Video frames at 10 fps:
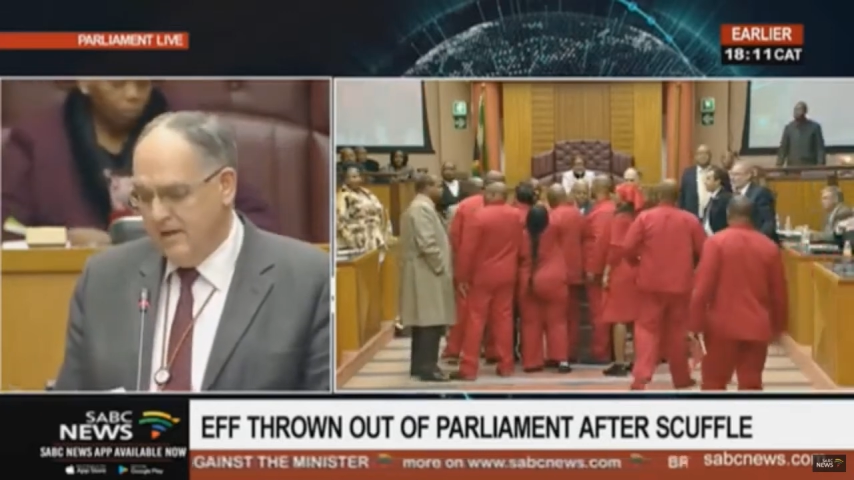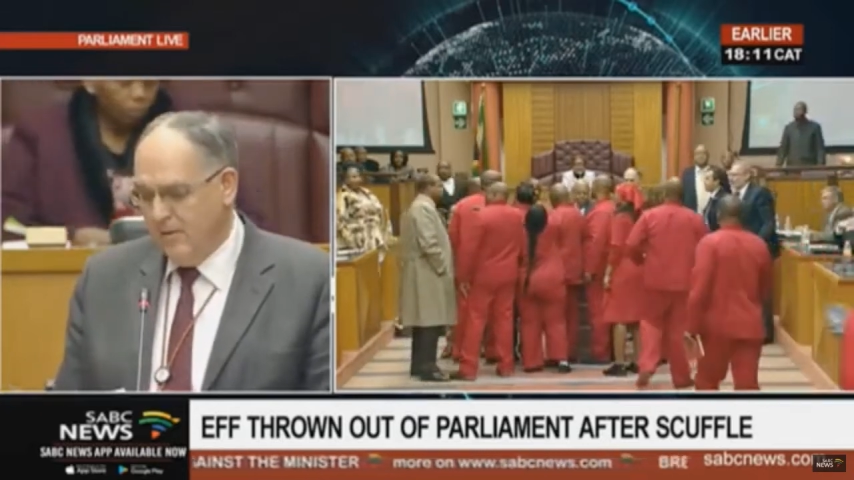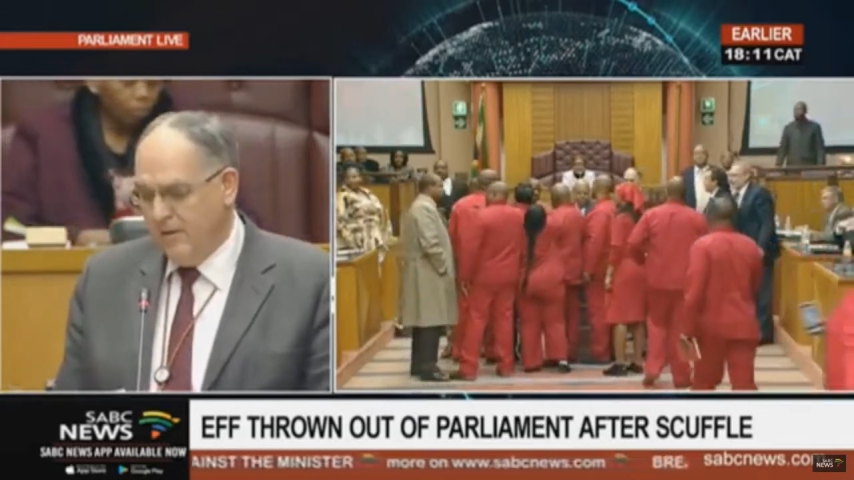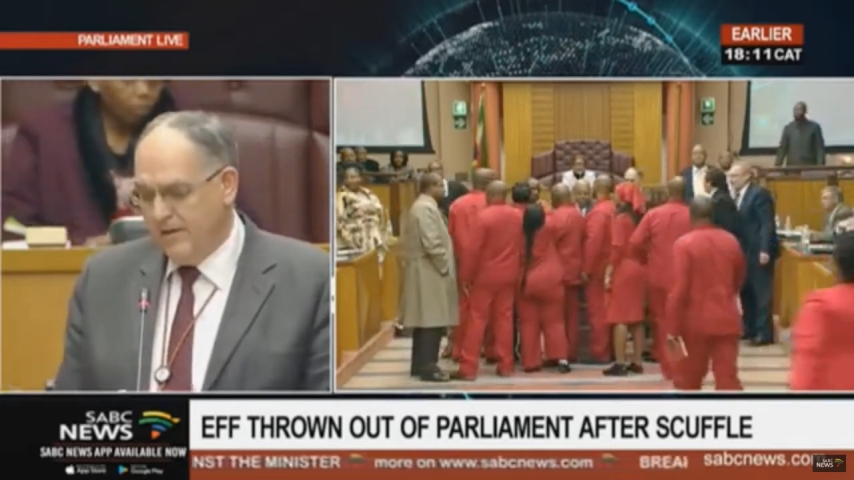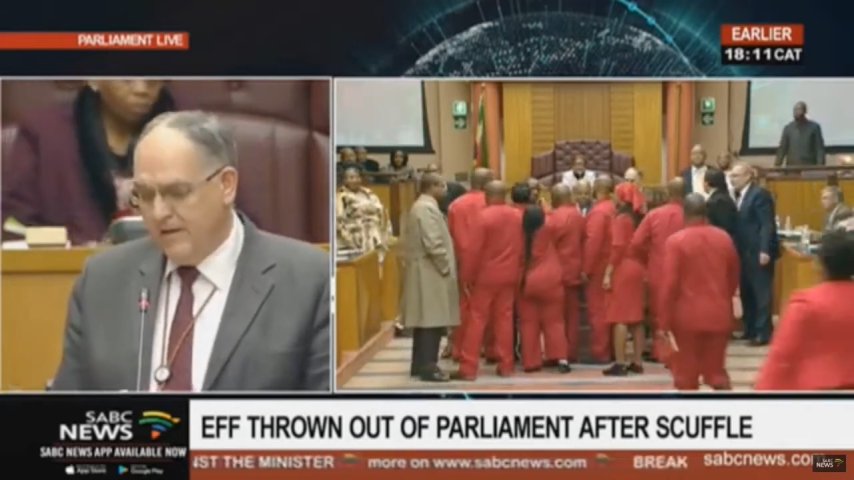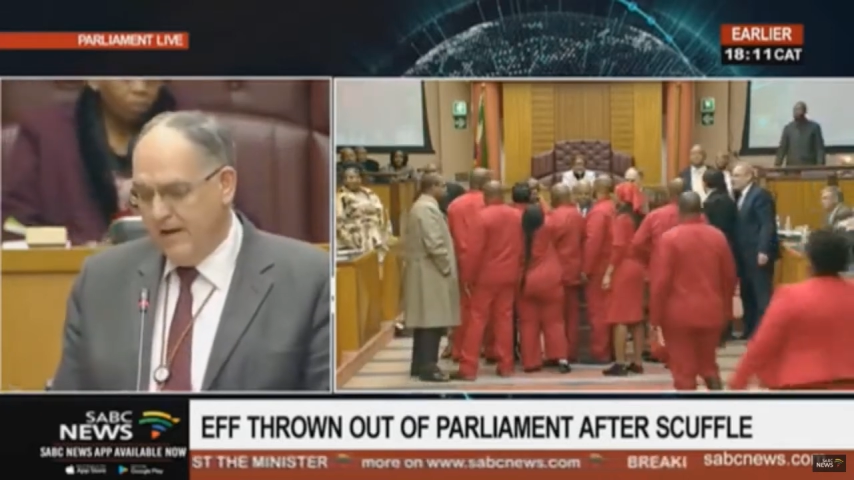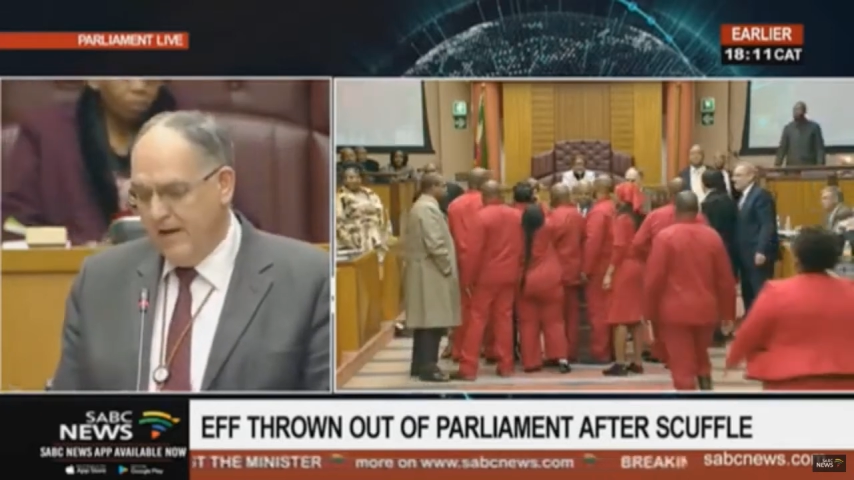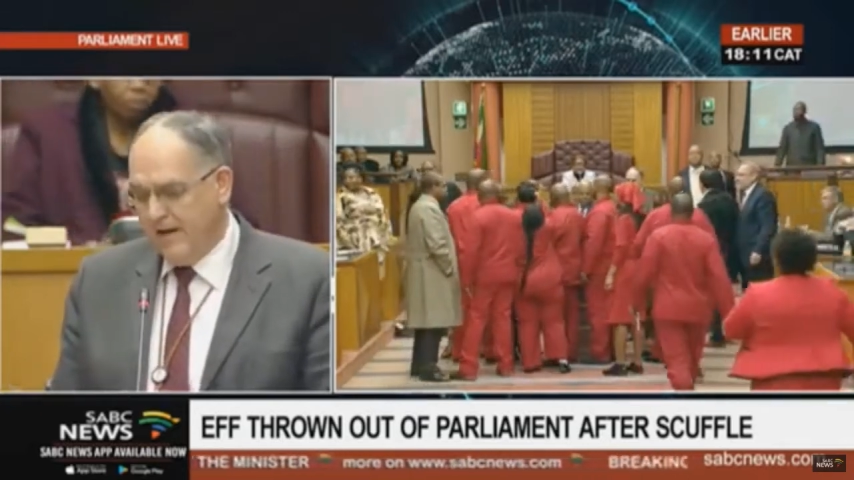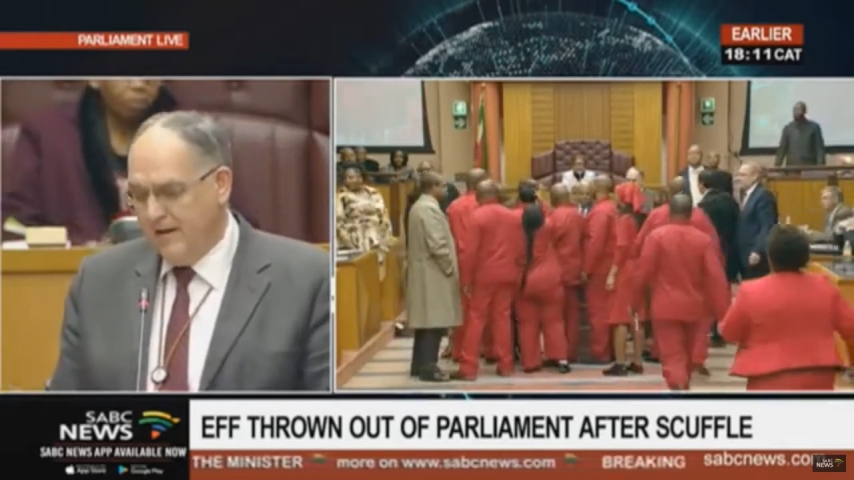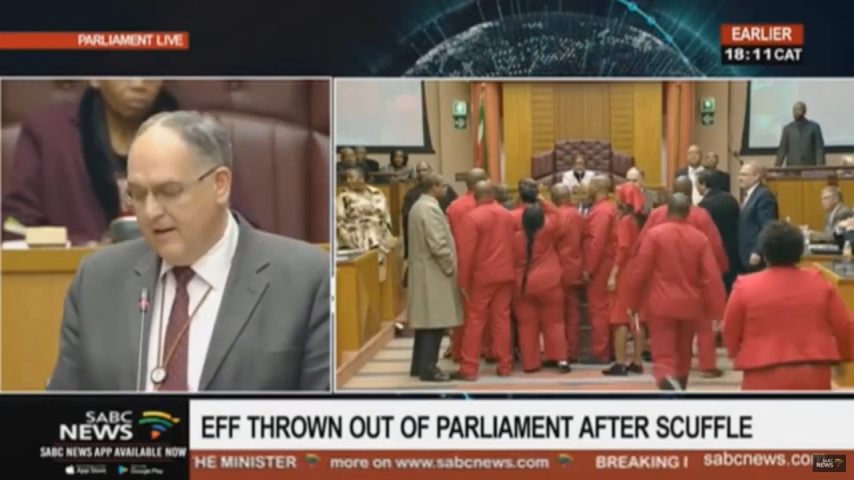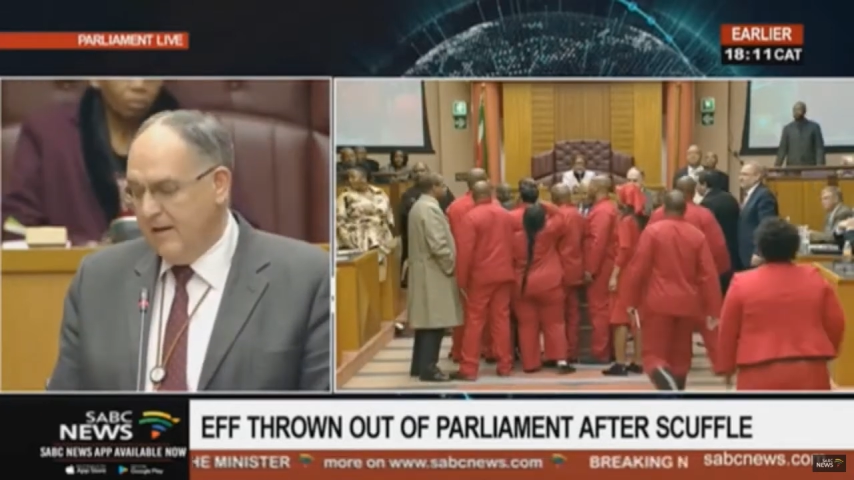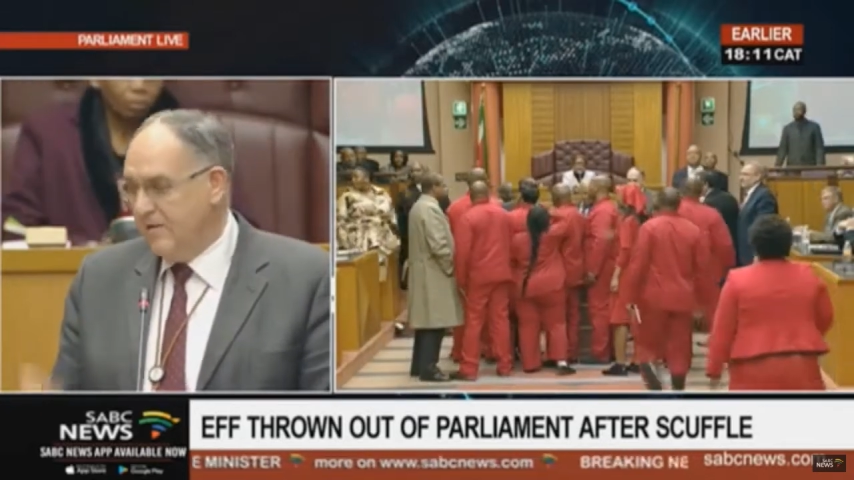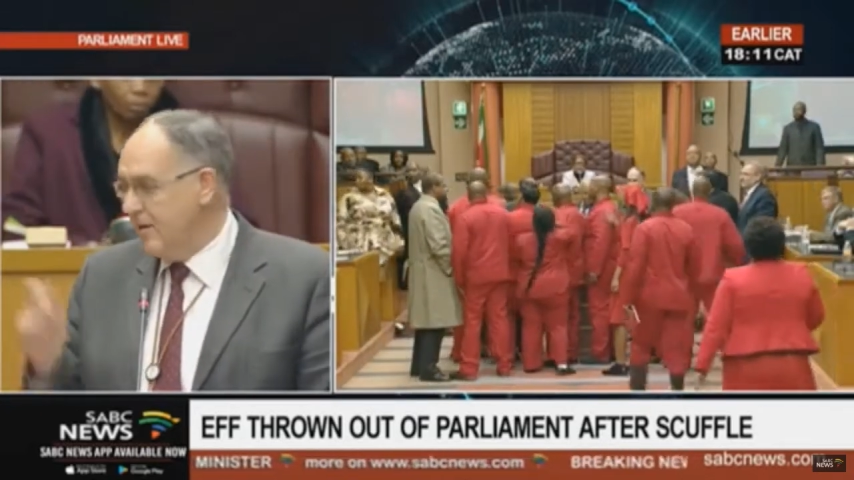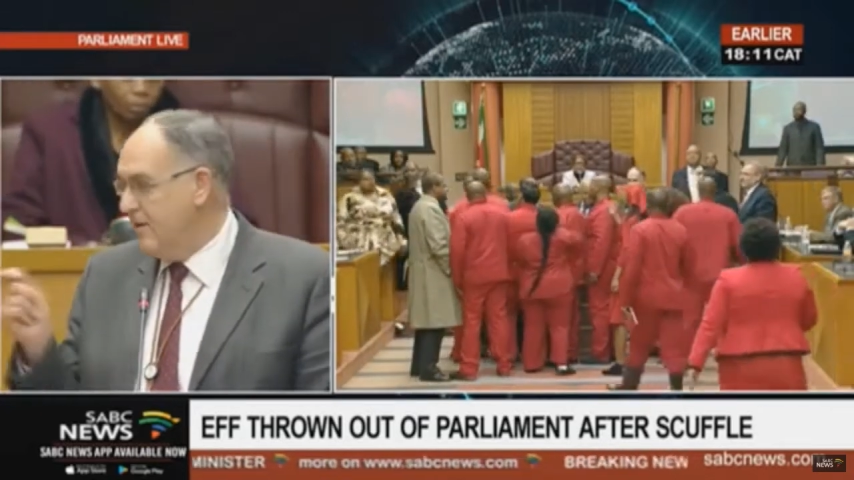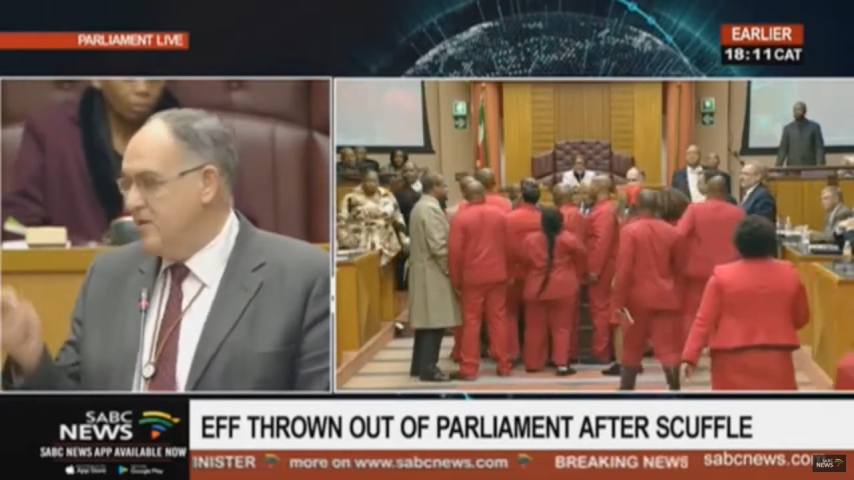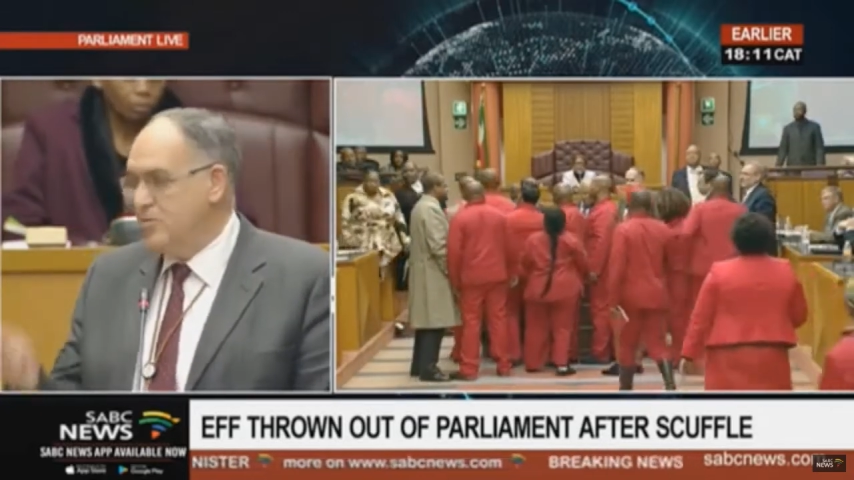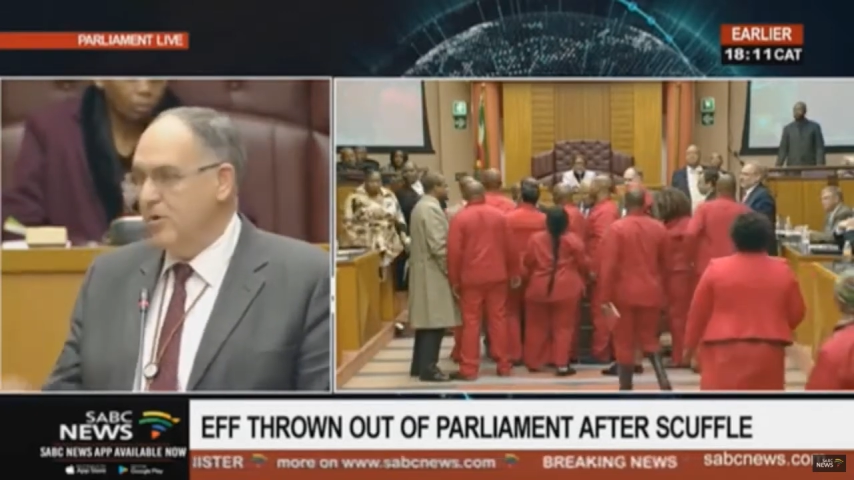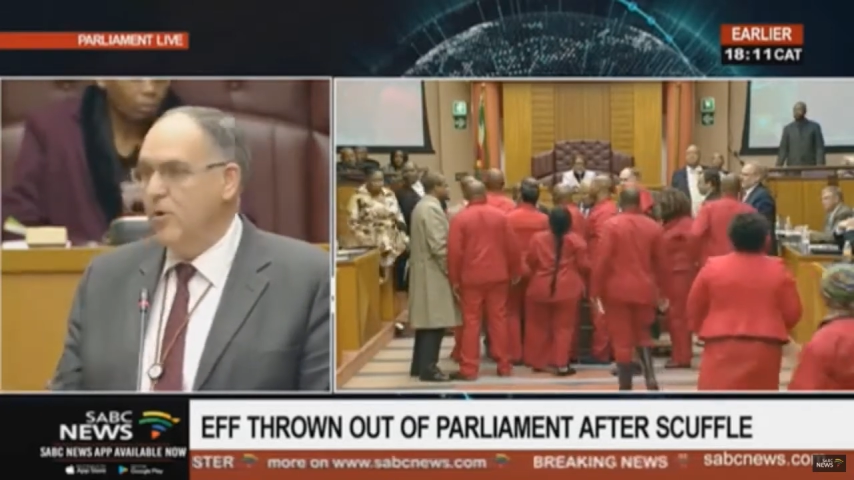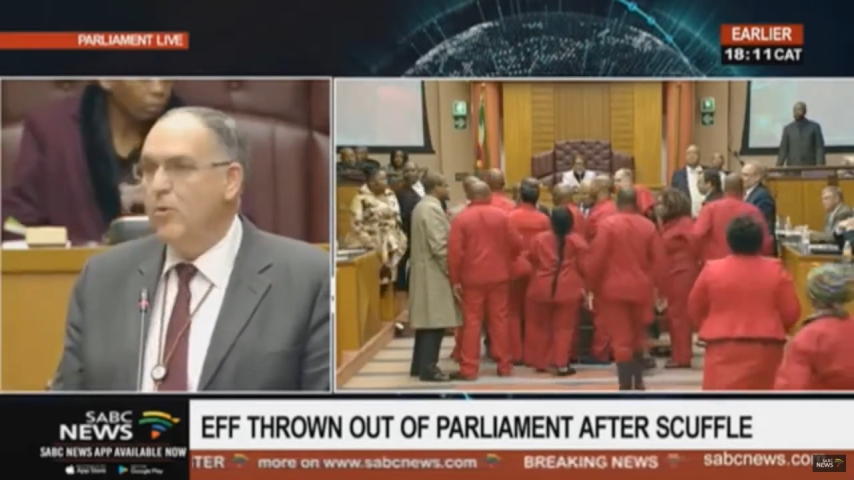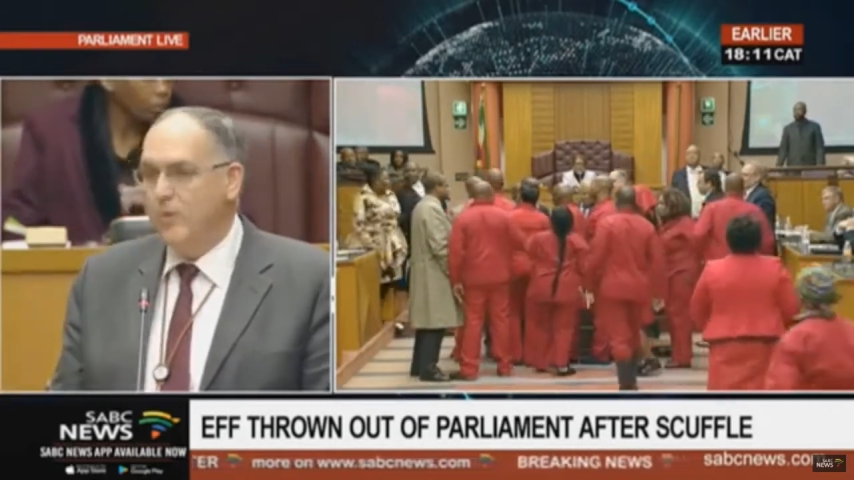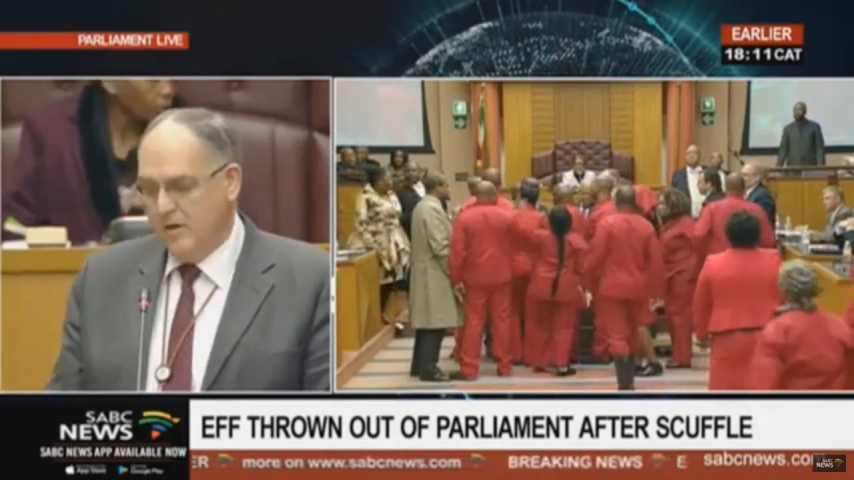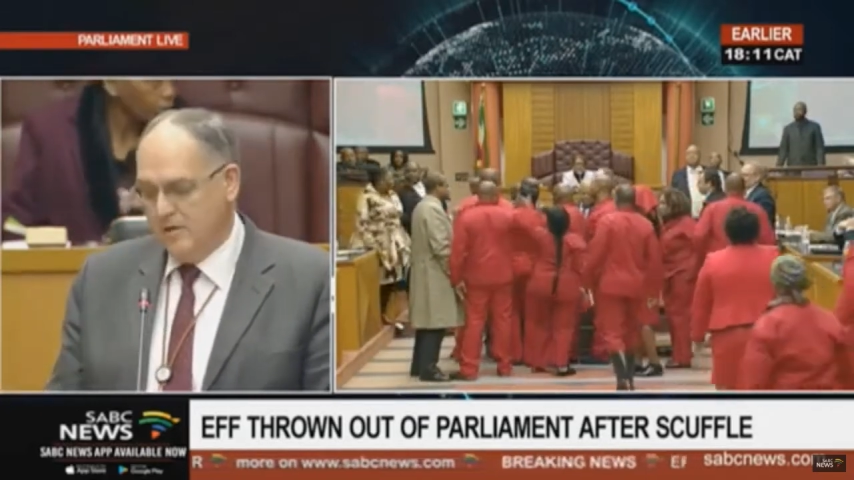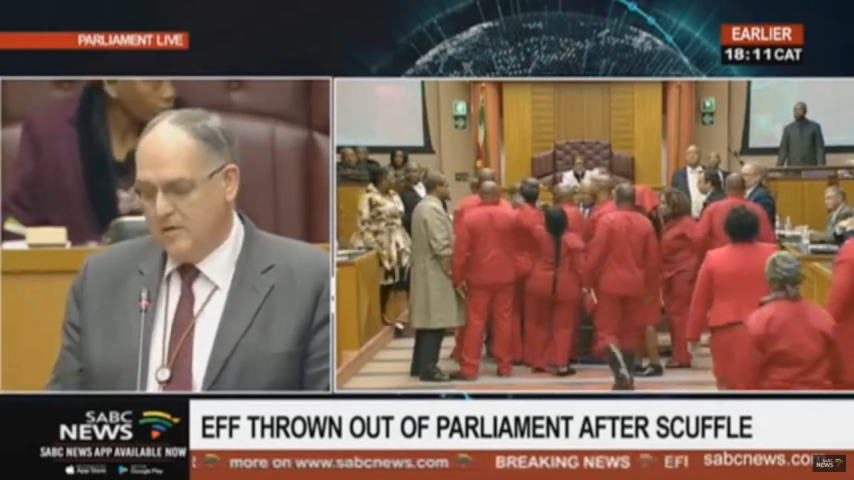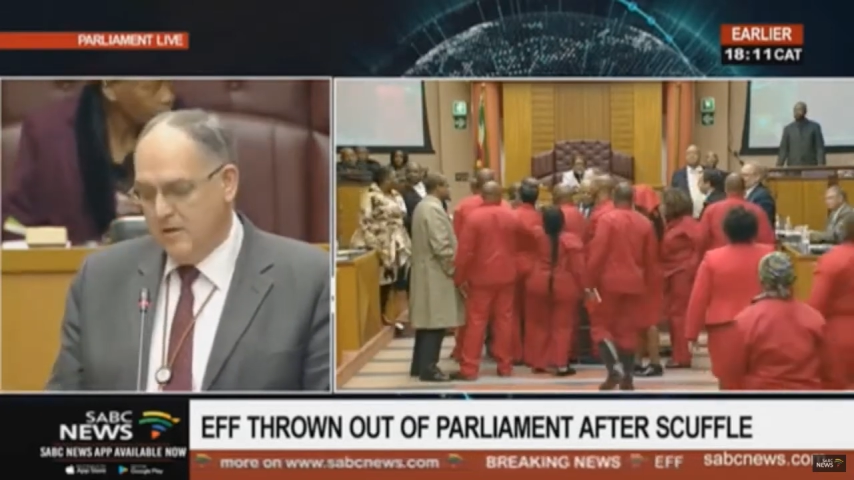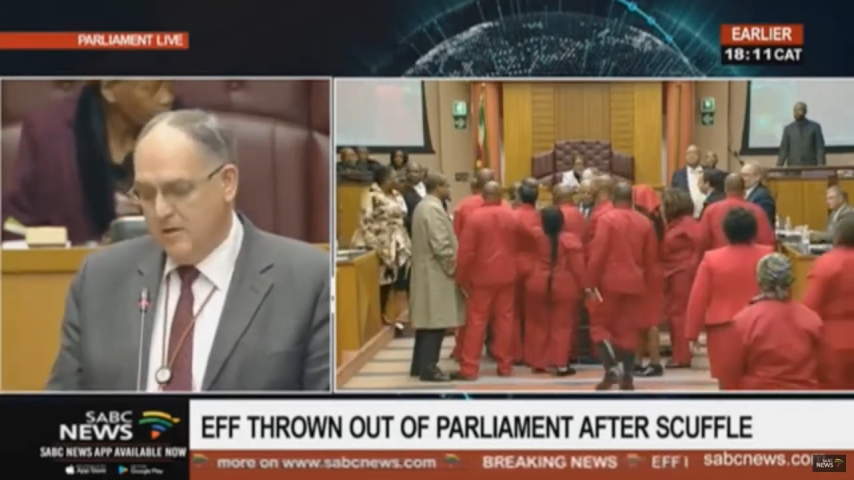whether I think these were your words,